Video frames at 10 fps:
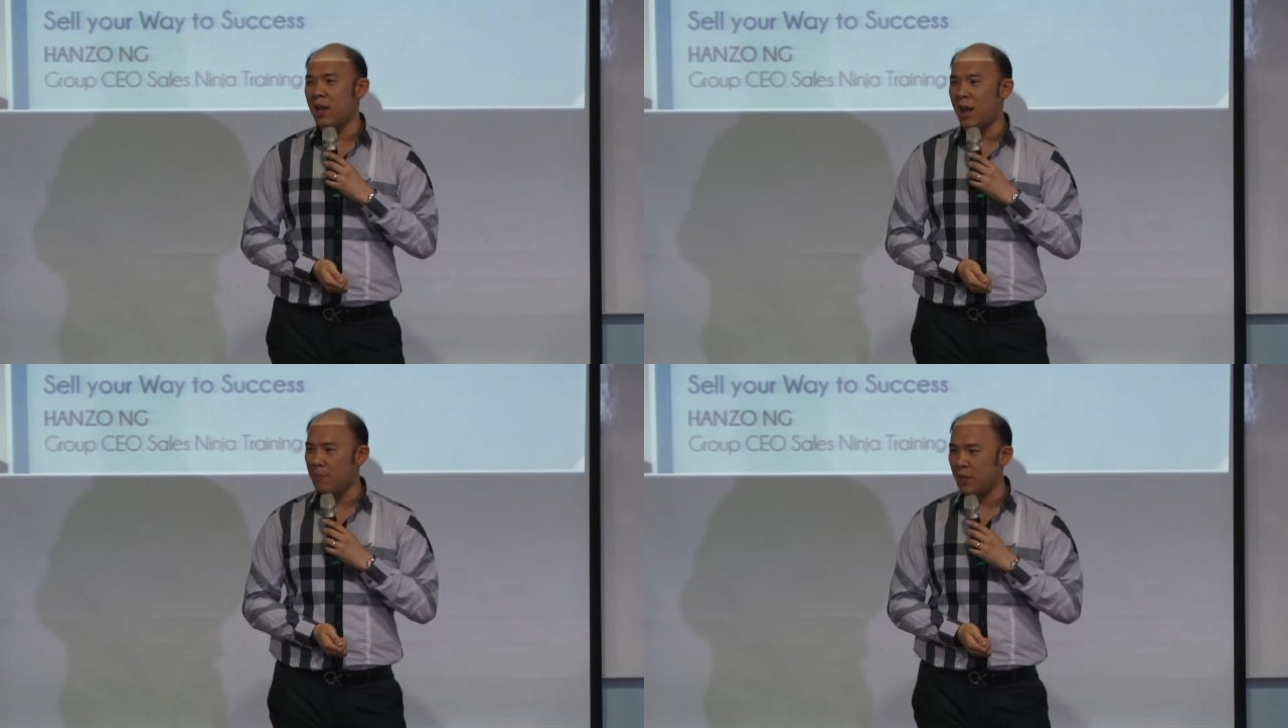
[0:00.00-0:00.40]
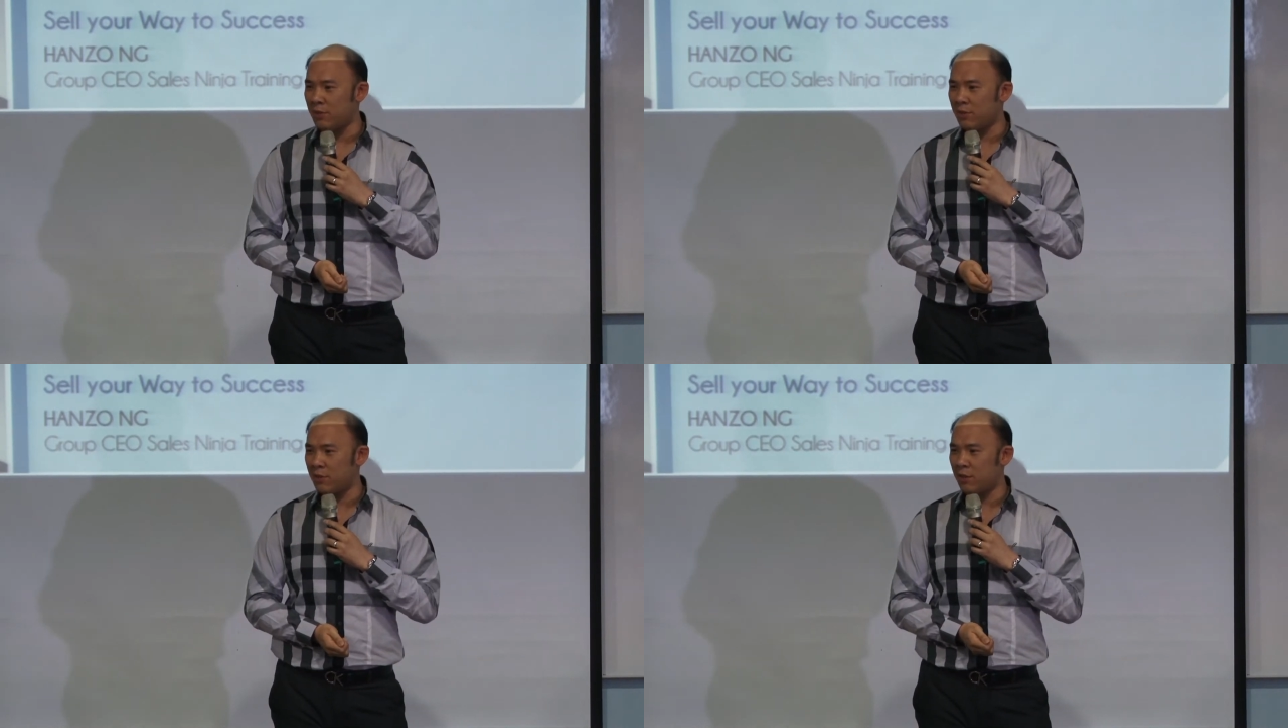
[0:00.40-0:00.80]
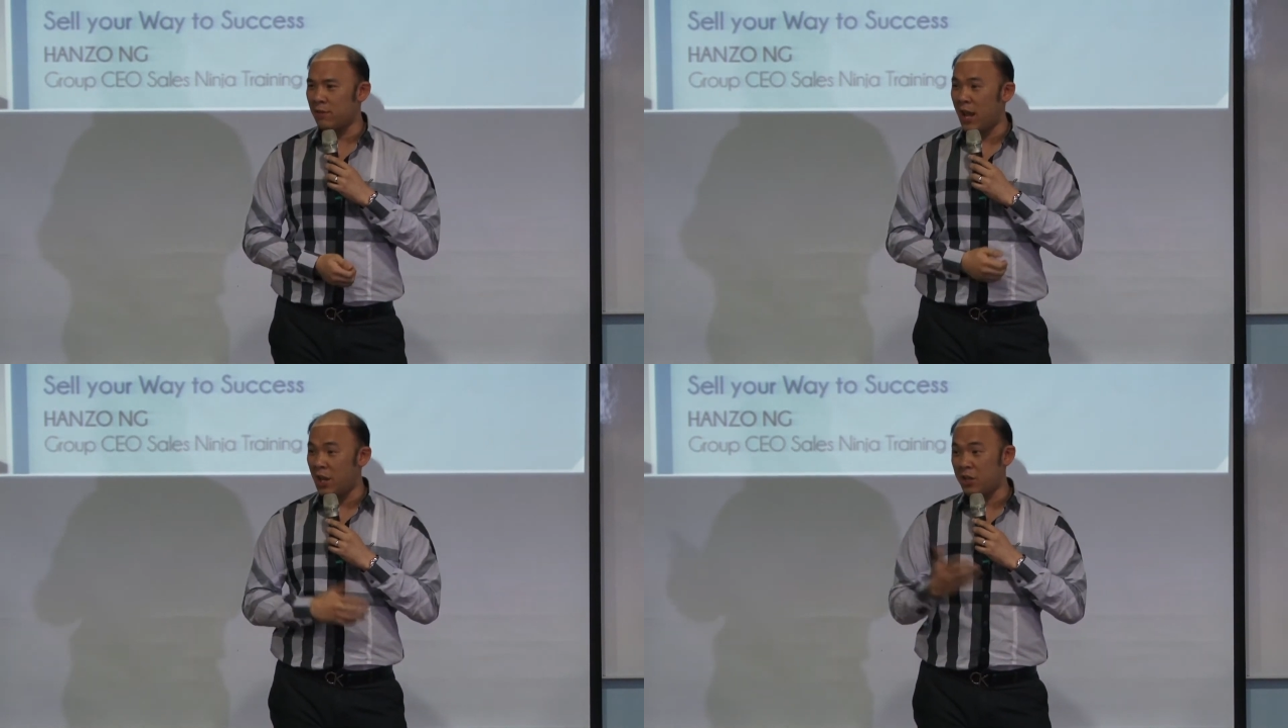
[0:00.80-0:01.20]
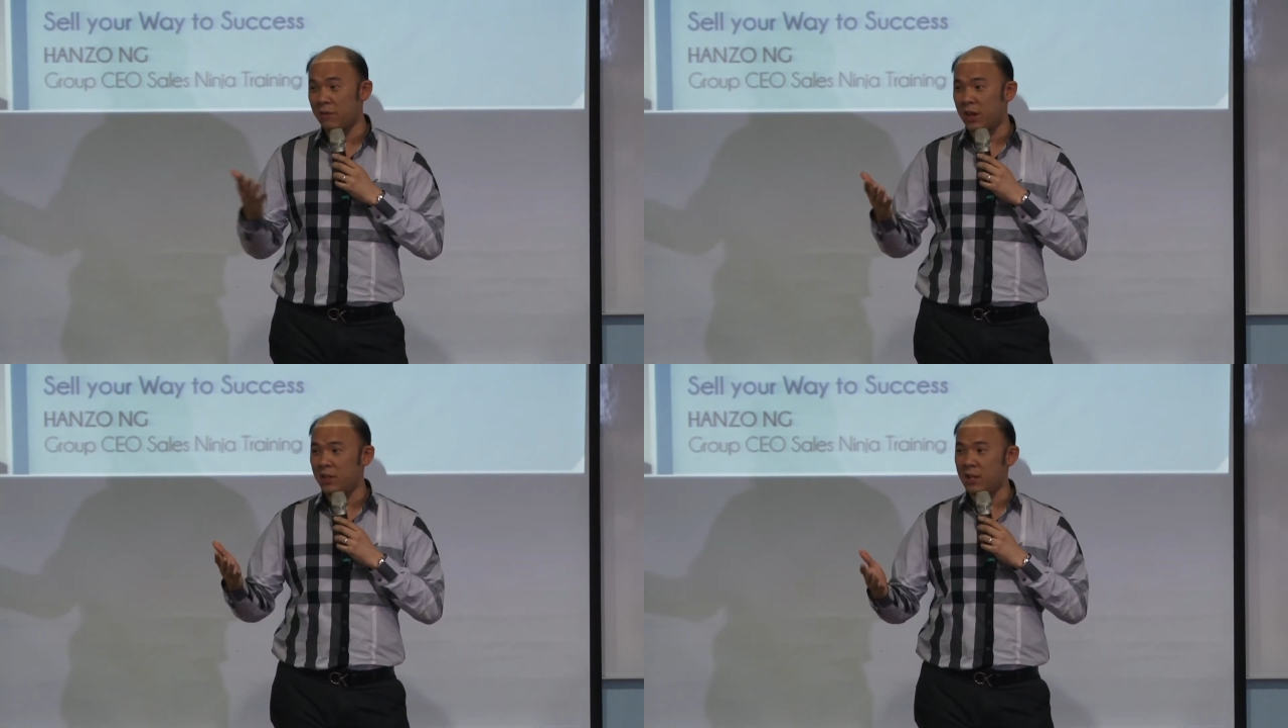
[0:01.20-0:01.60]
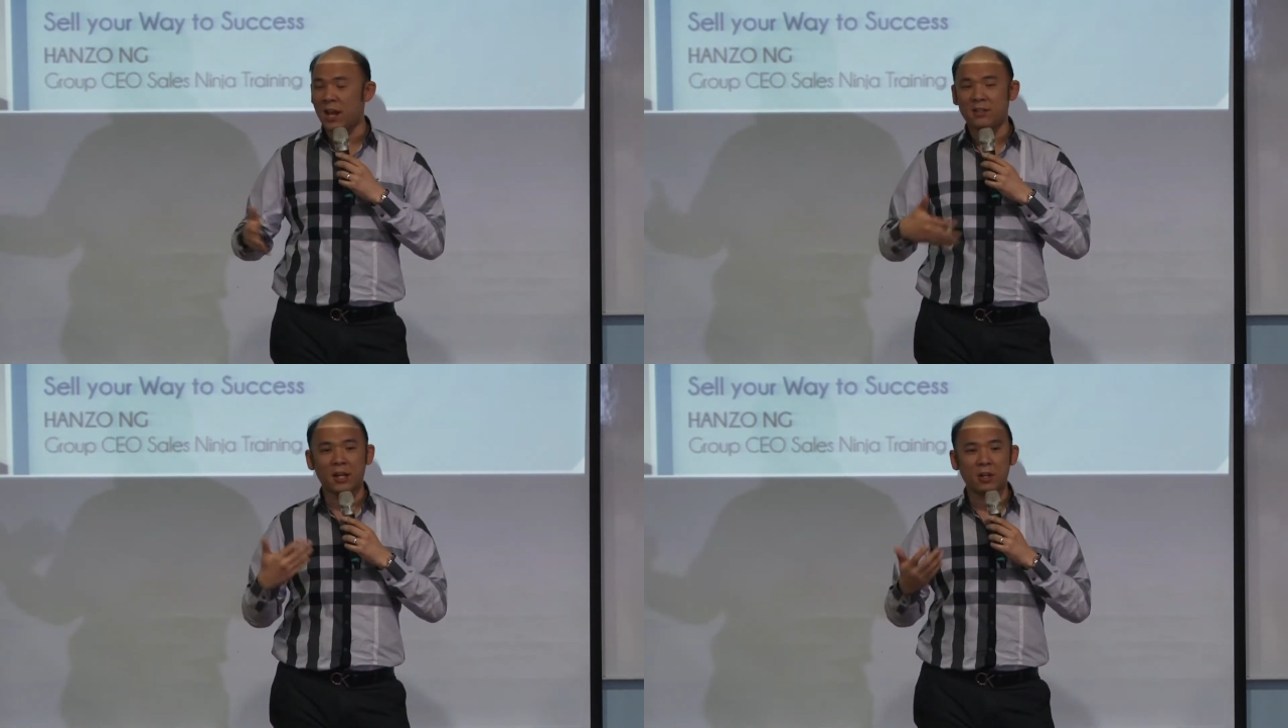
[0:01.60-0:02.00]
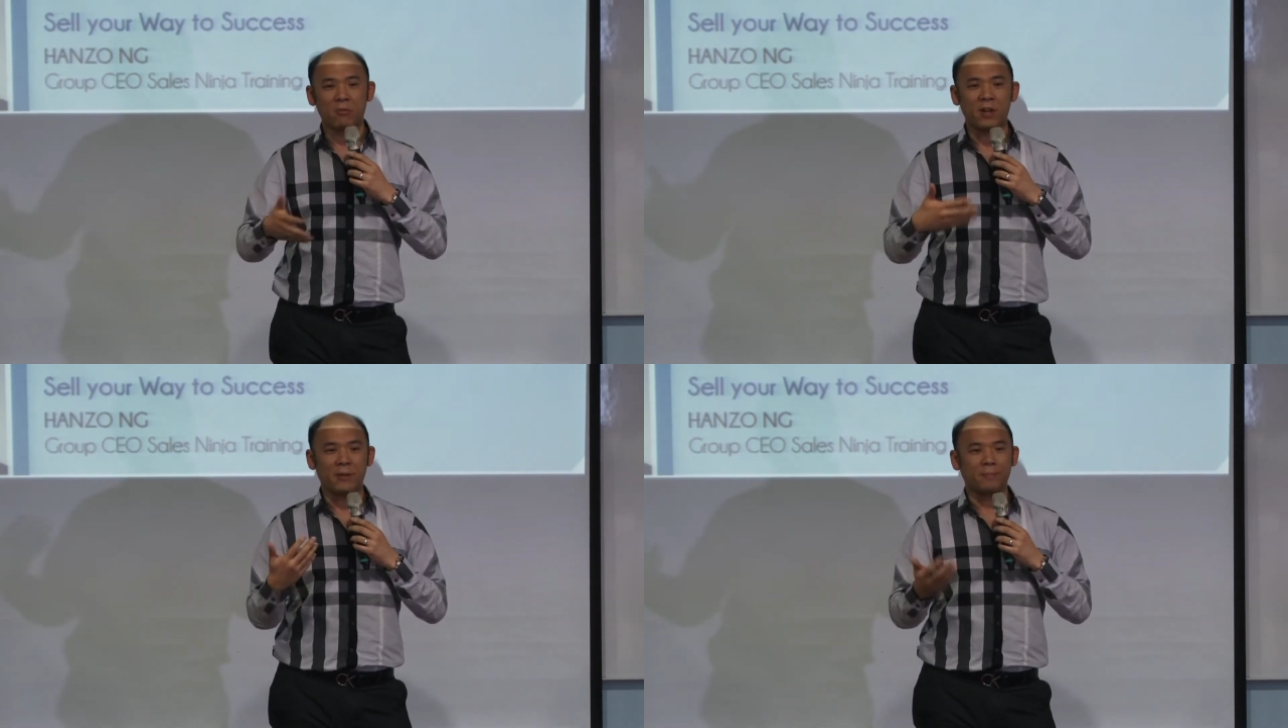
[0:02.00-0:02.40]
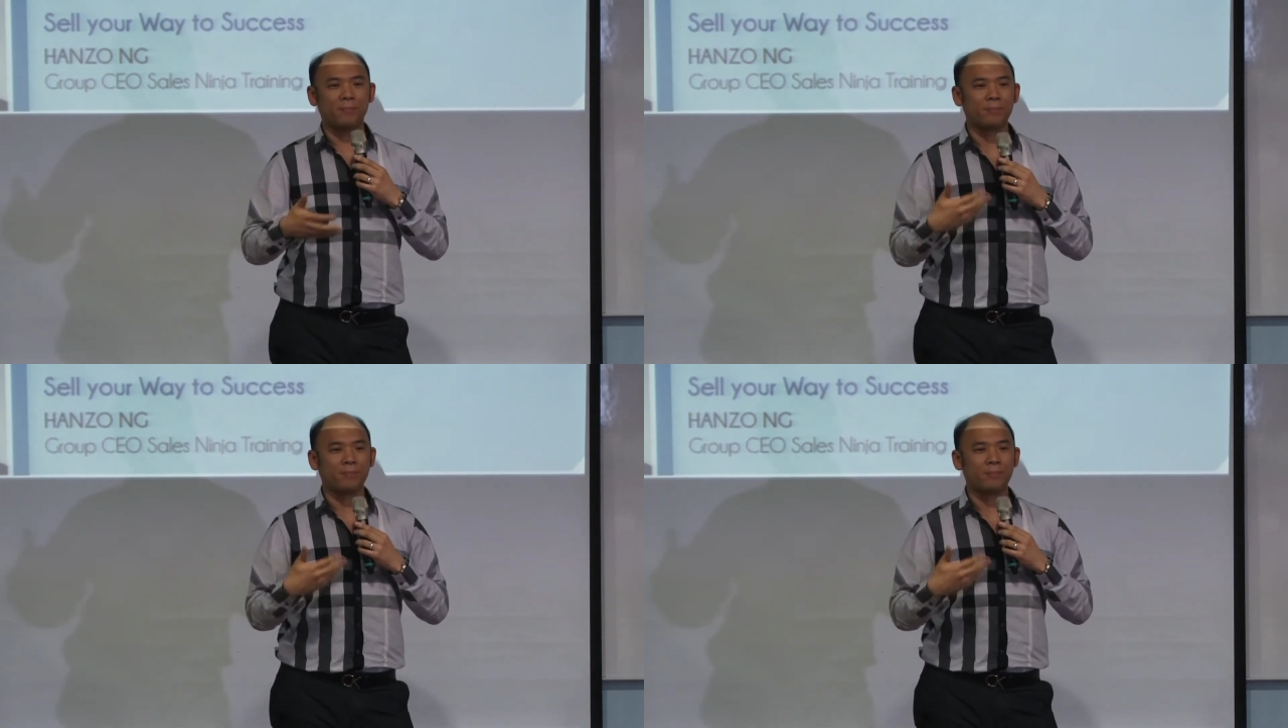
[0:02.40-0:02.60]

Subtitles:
habits. At the age of 18, I started to read.